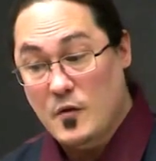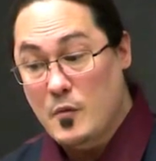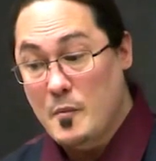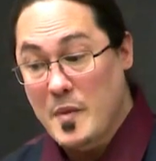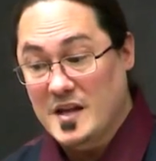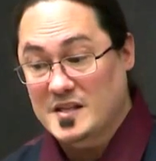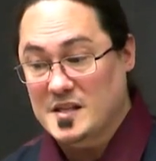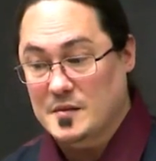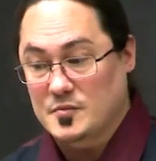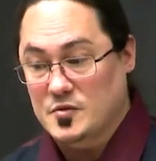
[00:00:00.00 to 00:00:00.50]
if you
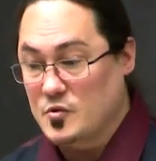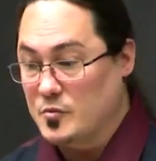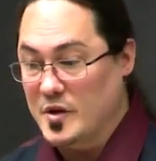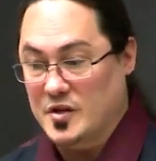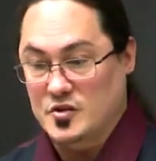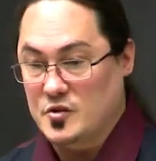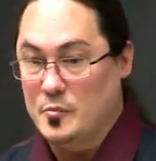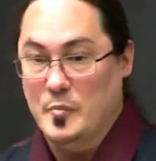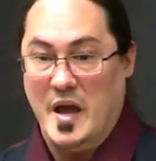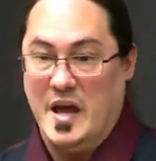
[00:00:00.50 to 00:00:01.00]
mess up too
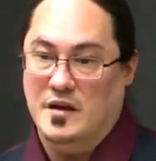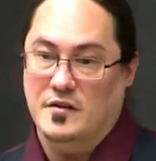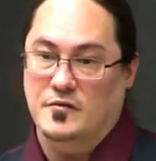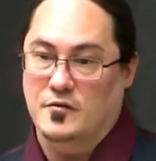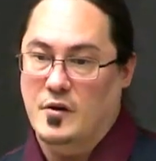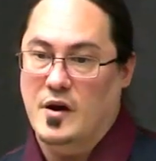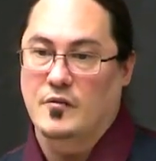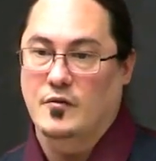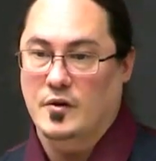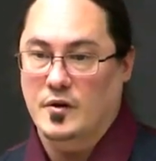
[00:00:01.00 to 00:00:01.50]
much, you're banned
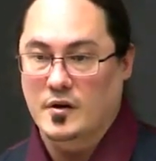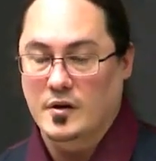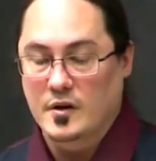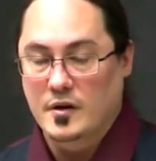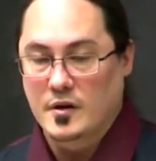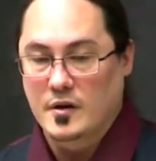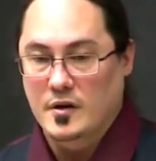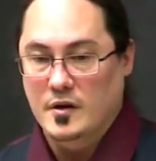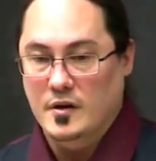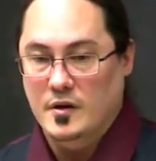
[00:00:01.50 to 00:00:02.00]
forever.
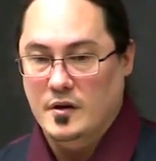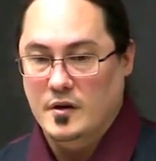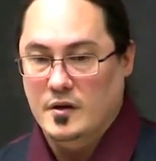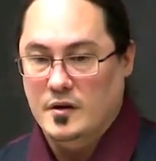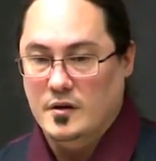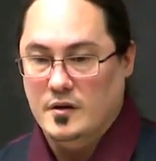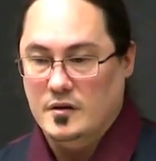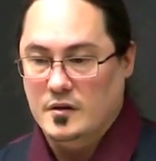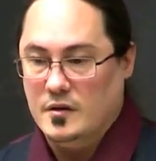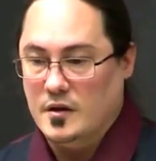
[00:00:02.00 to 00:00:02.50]

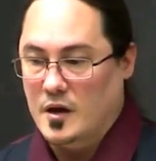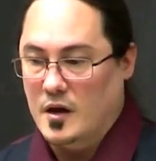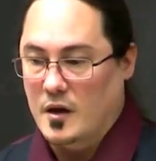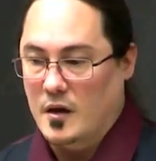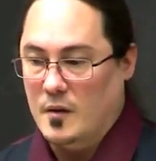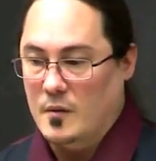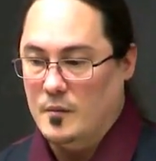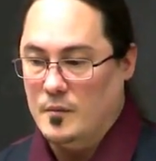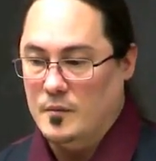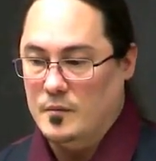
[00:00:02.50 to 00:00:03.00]

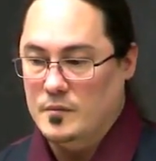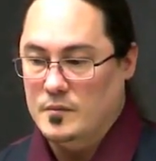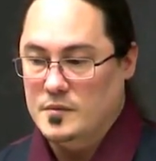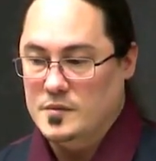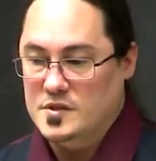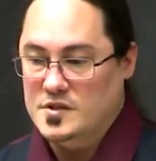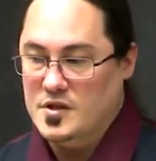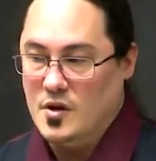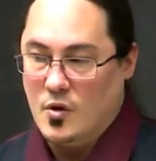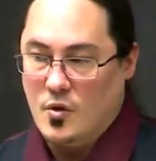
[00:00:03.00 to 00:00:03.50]
Um,
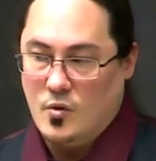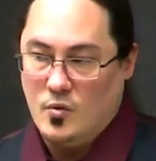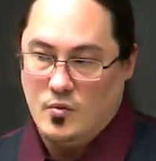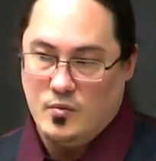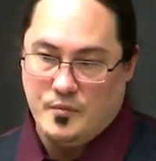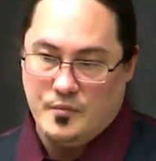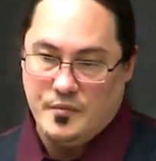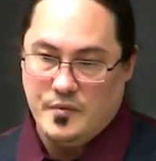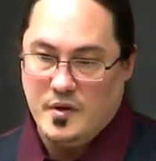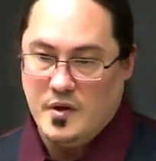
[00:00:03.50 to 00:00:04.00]

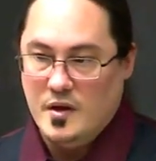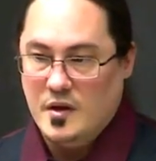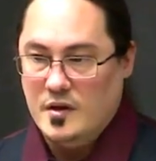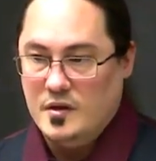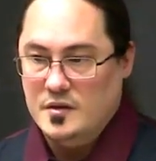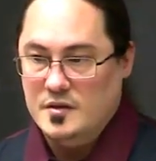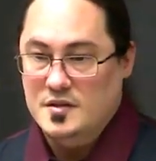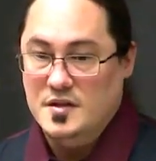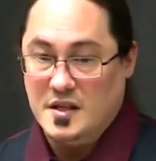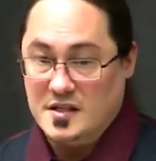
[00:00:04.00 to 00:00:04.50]
so
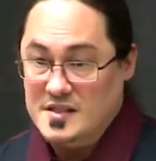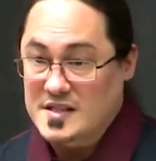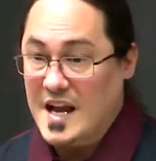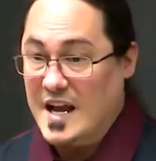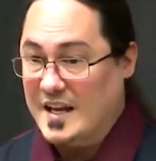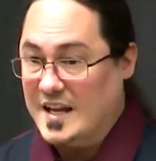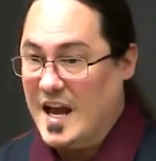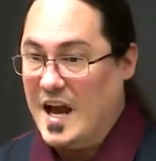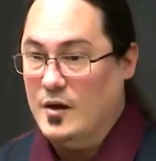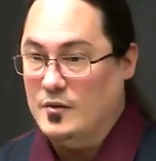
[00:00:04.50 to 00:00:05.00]
does
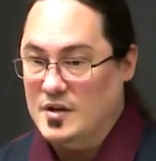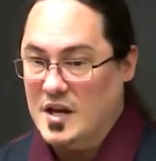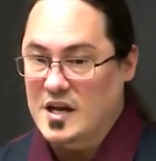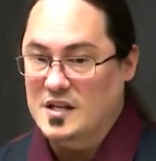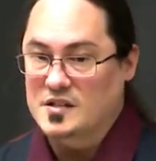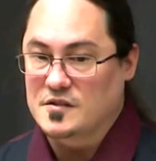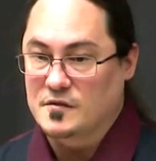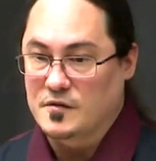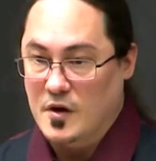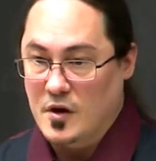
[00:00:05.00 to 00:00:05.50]
that count
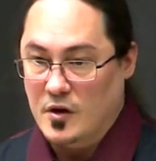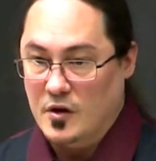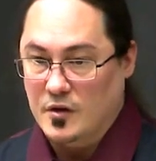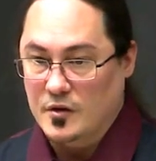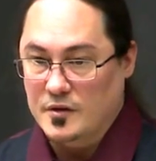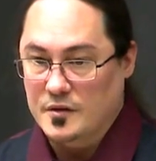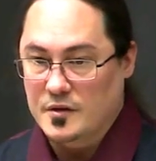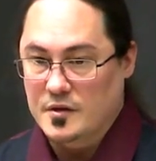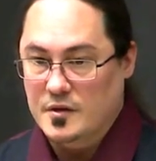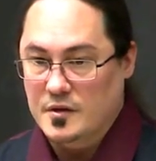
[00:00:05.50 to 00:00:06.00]
as a
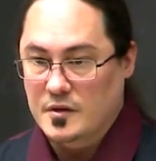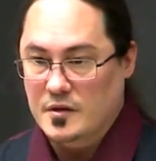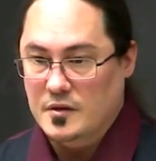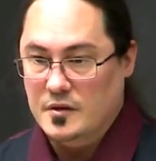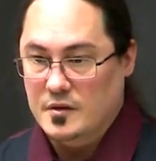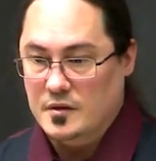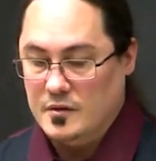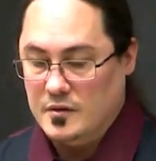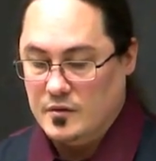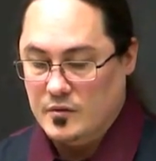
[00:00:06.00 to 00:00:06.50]
vuln
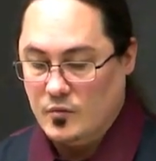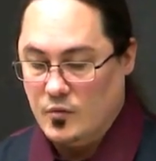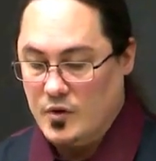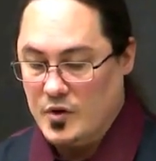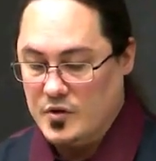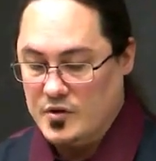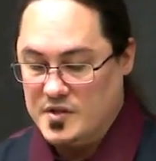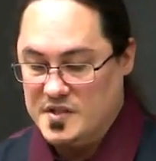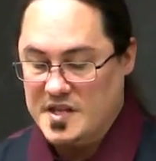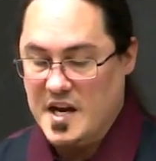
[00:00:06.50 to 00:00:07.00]

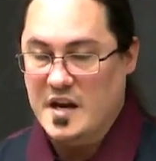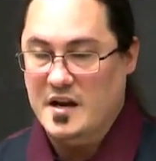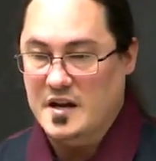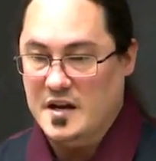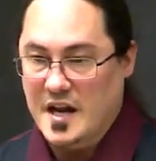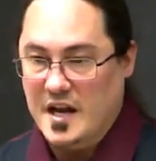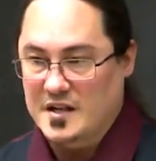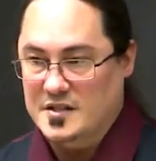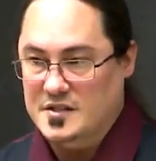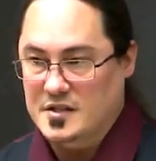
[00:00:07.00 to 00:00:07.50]
when you stand
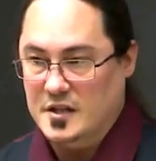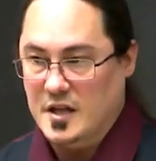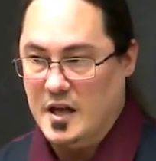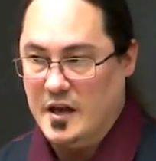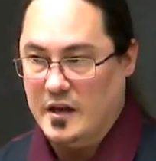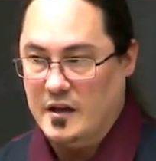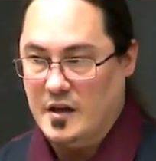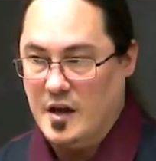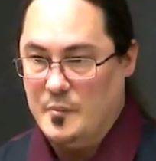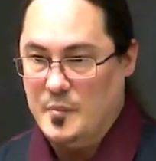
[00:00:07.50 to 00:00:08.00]
it next to
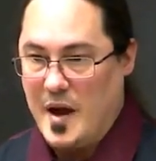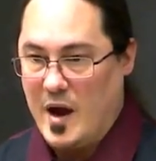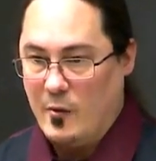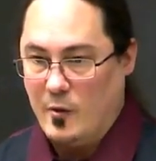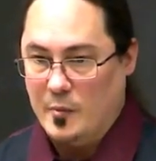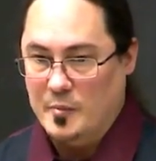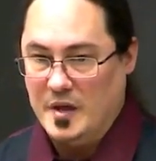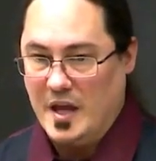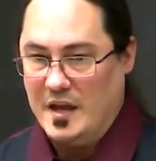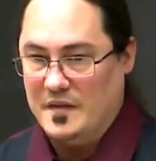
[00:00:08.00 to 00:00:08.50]
like a
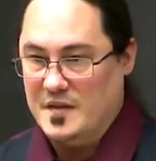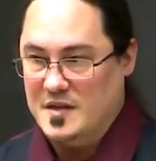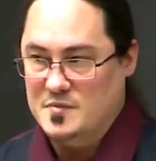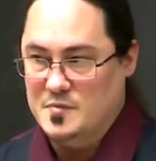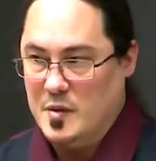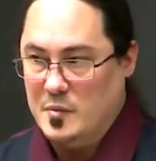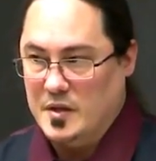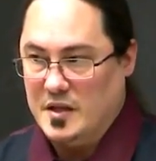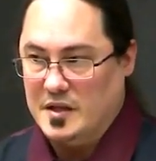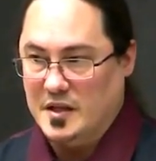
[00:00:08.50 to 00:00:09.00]
power plant that's
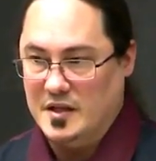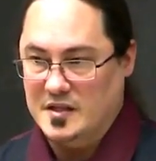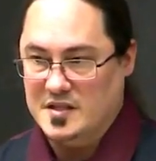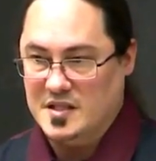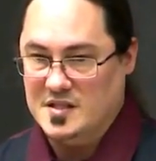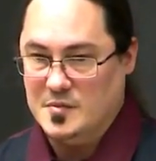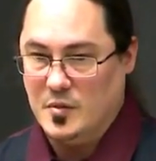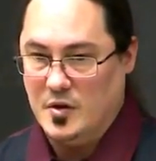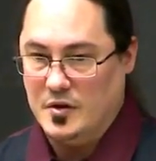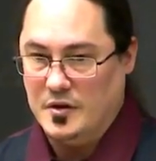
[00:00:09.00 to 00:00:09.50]
publicly
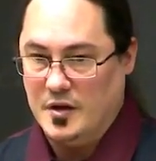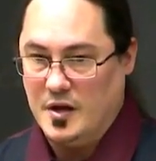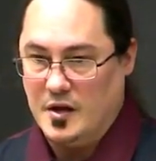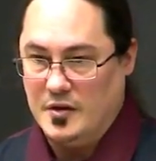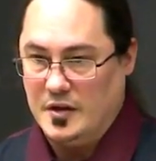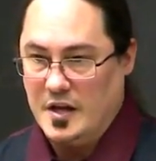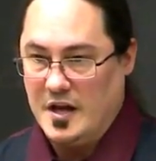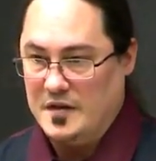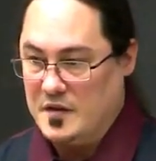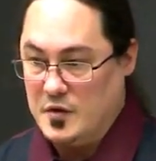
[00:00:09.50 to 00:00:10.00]
accessible on
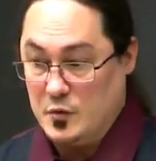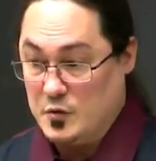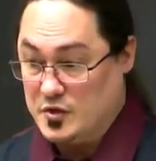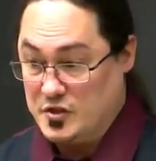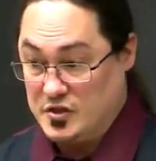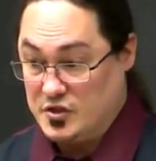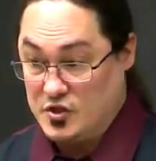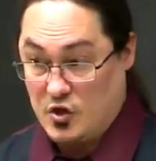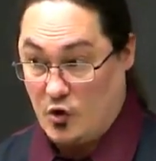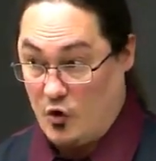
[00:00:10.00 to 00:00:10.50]
online that you can
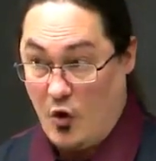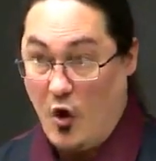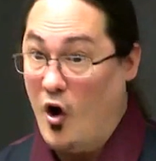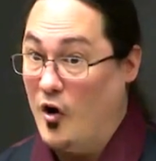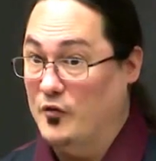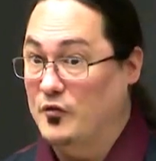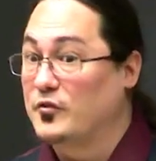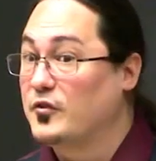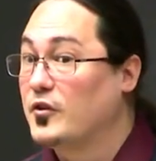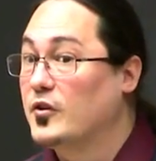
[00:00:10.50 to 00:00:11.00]
just turn
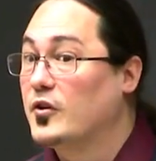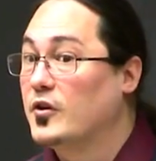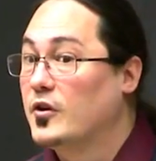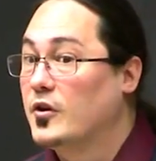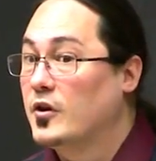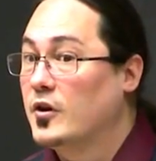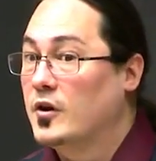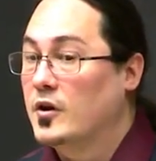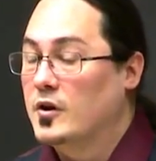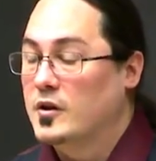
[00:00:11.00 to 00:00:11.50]
off?
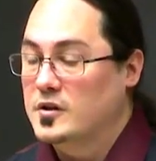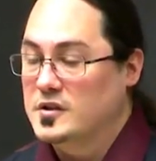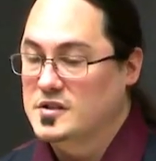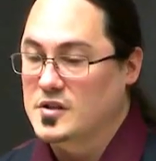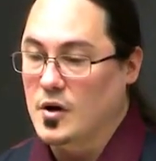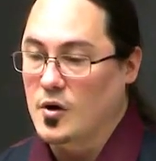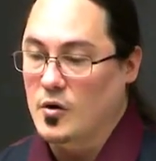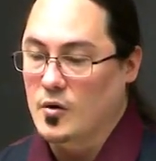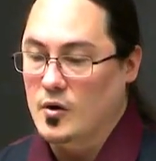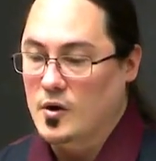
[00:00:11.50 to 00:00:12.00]

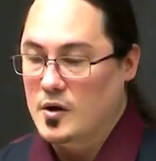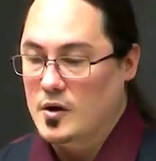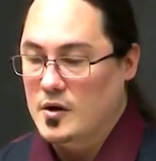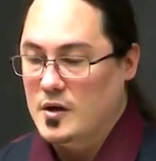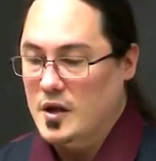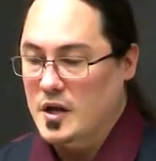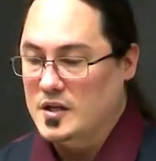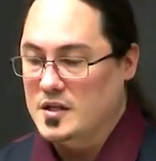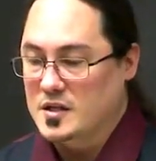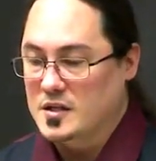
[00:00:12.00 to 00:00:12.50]
So
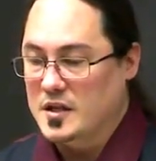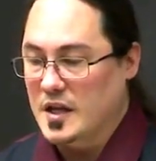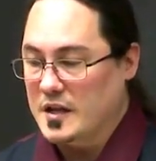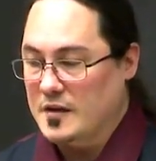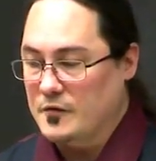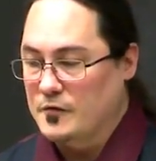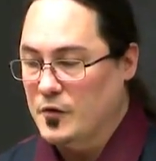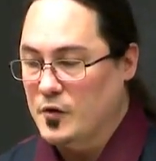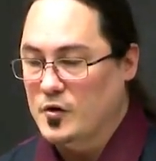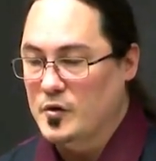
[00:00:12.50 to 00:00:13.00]
it,
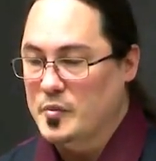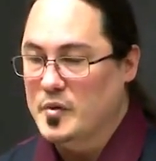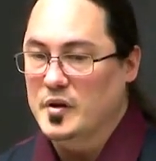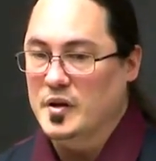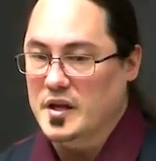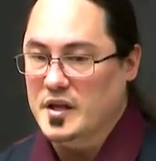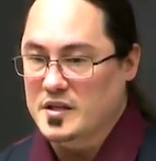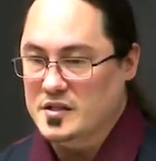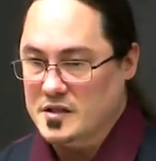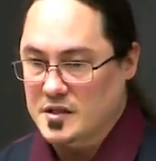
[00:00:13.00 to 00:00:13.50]
like
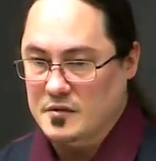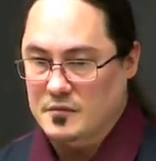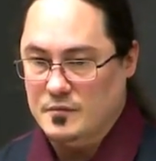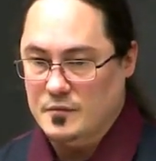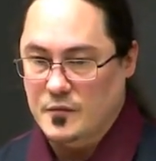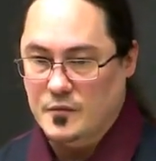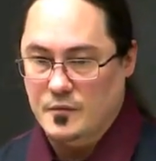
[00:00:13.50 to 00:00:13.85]
vulnerability is a